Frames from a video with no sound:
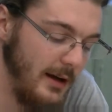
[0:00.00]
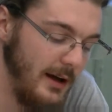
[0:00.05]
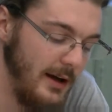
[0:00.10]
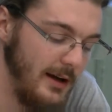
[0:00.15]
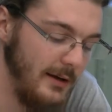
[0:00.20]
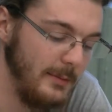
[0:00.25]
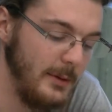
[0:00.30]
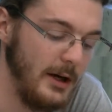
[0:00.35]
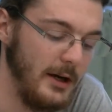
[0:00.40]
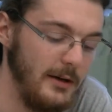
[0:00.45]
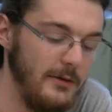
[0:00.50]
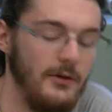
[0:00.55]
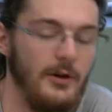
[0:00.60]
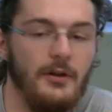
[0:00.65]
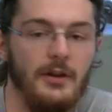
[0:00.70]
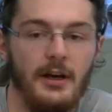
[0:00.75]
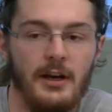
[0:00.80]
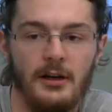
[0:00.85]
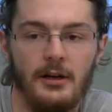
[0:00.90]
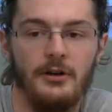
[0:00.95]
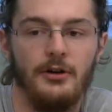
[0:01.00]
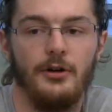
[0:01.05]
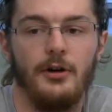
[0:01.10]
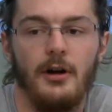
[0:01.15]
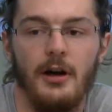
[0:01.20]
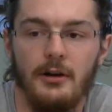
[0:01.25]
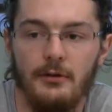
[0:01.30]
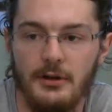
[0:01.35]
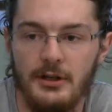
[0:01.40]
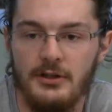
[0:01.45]
and I'm kind of on like an
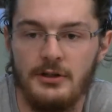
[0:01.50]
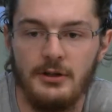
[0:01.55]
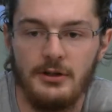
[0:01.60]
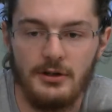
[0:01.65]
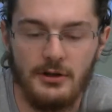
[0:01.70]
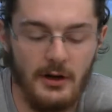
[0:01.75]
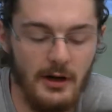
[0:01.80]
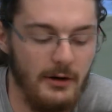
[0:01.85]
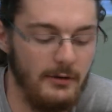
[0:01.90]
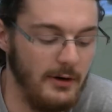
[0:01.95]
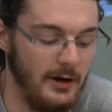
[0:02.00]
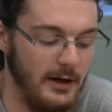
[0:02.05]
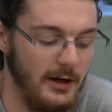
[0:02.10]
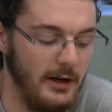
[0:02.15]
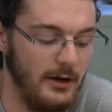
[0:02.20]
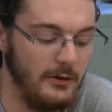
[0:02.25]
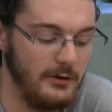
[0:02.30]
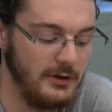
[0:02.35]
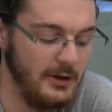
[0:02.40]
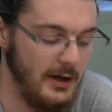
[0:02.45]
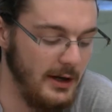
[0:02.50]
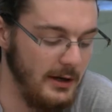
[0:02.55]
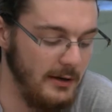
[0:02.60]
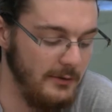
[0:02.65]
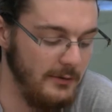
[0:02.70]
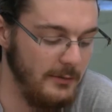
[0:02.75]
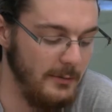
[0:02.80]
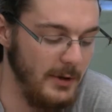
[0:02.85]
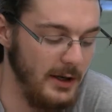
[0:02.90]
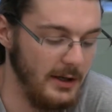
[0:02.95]
undergrad research grant right now, kind
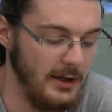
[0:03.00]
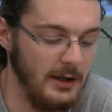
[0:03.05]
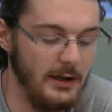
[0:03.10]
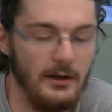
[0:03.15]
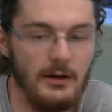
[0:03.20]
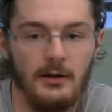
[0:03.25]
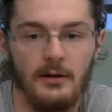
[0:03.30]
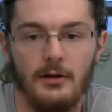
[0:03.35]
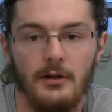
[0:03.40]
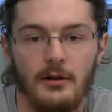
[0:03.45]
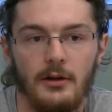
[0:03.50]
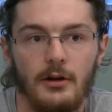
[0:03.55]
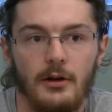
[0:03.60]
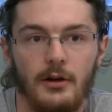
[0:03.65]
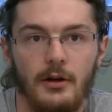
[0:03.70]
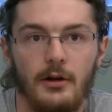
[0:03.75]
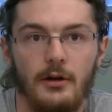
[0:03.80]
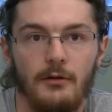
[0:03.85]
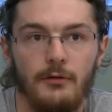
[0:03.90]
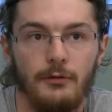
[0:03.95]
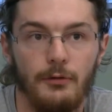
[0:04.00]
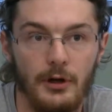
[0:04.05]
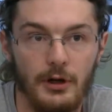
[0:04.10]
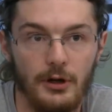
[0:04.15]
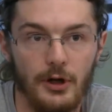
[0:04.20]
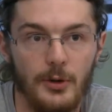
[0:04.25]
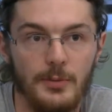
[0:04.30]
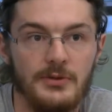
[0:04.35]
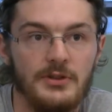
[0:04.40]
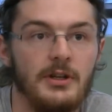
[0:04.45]
of making free
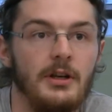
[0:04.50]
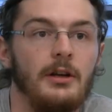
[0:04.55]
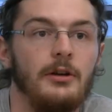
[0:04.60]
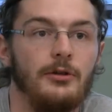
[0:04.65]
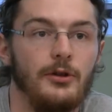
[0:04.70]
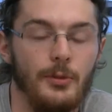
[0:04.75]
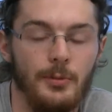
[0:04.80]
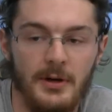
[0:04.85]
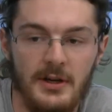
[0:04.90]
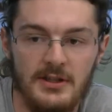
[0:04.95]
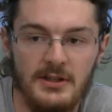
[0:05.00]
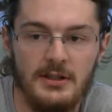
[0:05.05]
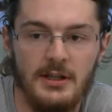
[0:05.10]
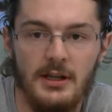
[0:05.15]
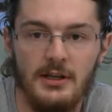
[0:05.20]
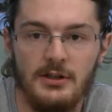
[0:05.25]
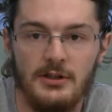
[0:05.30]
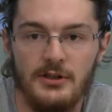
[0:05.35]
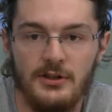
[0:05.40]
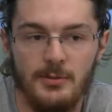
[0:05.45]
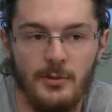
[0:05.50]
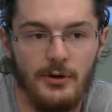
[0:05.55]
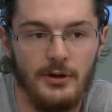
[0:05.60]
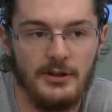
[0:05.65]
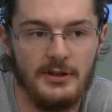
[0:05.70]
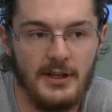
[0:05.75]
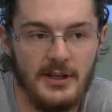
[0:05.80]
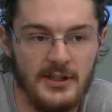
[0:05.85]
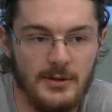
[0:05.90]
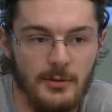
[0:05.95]
groups and group presentations more
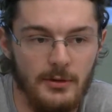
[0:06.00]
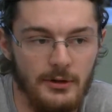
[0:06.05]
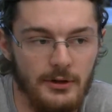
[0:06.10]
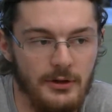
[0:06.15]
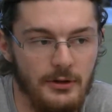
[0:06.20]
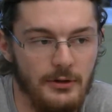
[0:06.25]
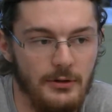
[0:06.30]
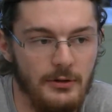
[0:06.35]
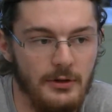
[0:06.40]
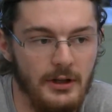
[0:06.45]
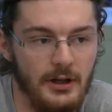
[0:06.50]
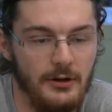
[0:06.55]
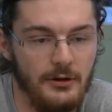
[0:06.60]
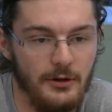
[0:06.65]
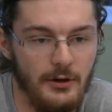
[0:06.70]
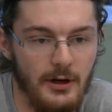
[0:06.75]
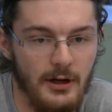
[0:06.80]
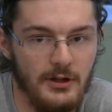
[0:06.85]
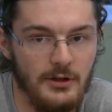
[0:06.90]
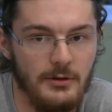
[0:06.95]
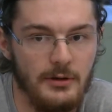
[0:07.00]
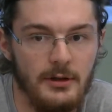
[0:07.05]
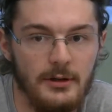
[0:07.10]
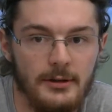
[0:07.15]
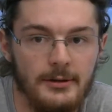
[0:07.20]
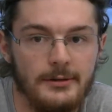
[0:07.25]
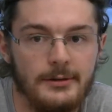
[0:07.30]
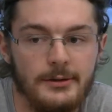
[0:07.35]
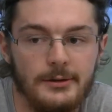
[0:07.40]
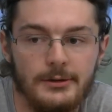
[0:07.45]
accessible to the undergraduate.
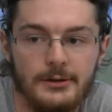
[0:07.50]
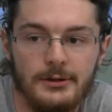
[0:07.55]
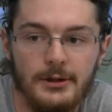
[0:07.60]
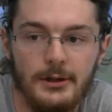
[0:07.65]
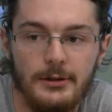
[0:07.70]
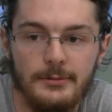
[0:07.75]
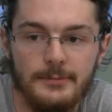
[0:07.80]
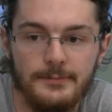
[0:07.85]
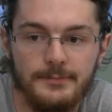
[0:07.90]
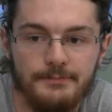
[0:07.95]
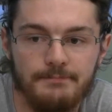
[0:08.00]
So.